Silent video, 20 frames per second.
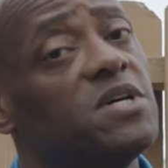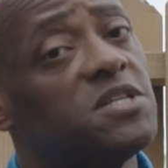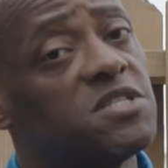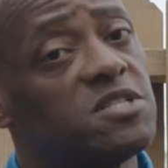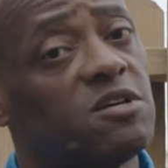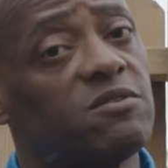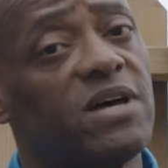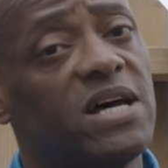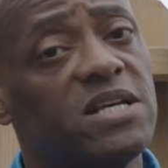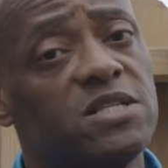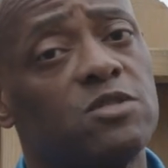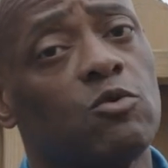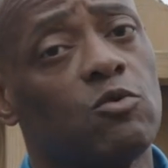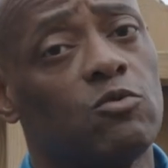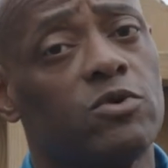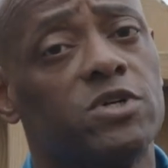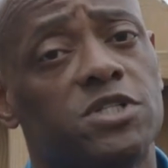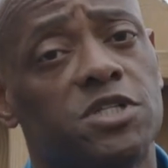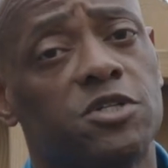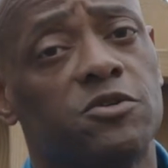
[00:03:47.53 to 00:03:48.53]
So that's what
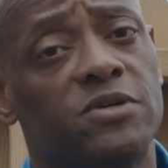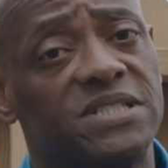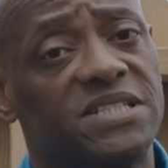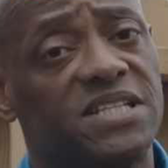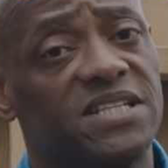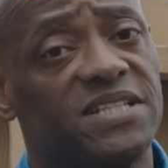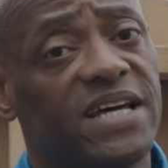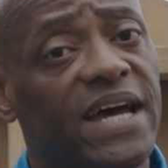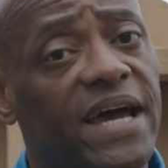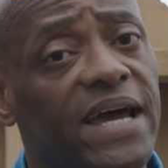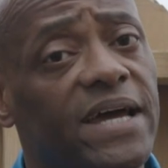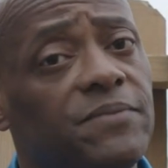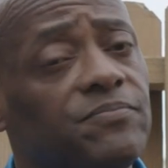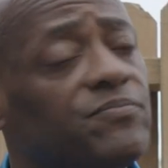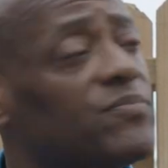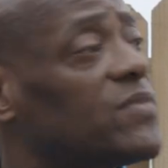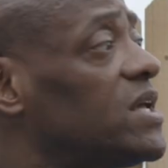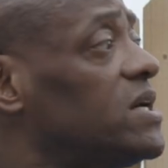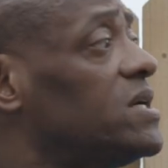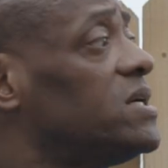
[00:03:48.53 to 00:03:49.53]
we're doing today.
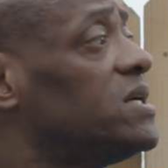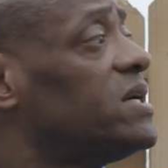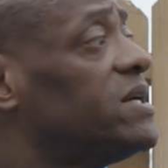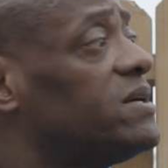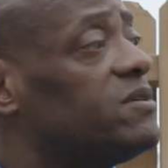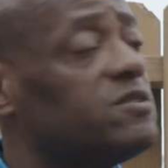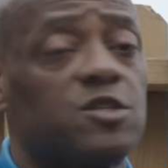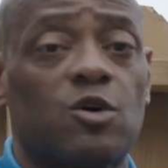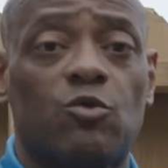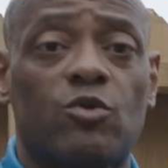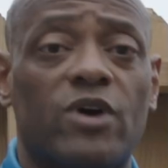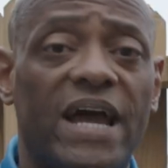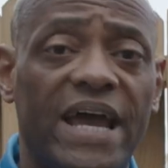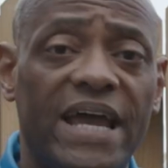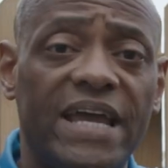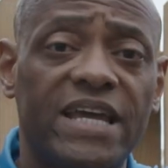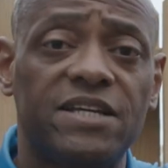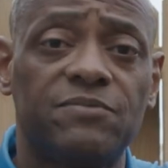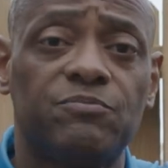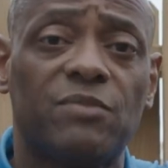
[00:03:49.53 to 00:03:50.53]
So we're
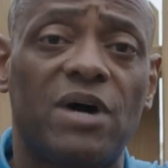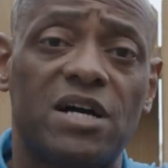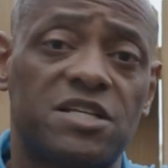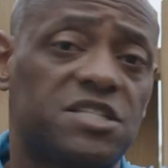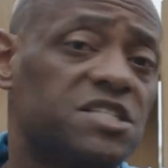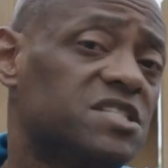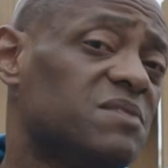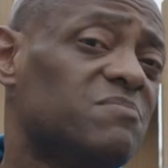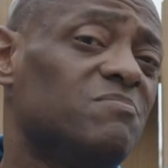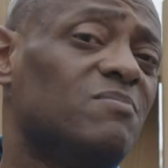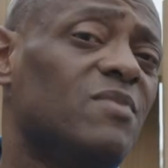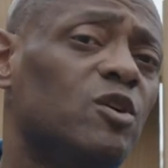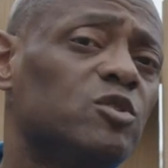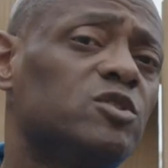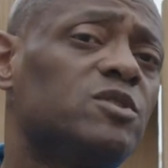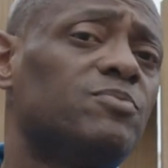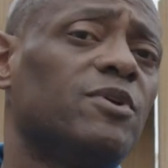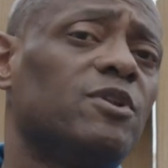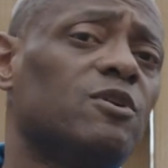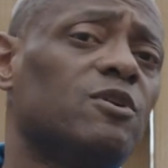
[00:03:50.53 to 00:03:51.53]
hanging boxes in multiple